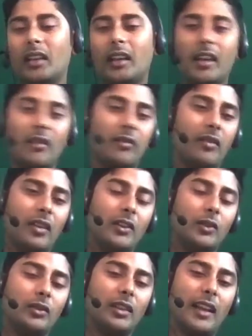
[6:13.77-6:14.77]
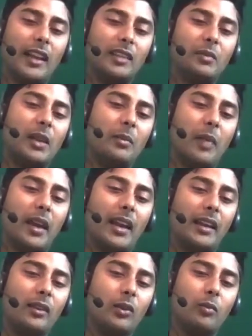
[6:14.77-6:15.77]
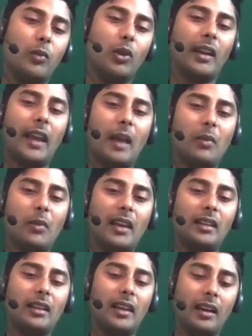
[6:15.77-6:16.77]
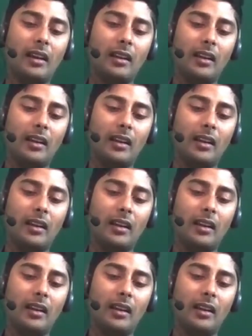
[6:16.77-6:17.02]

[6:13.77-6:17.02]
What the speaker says: if using Raspberry Pi I could put a camera in there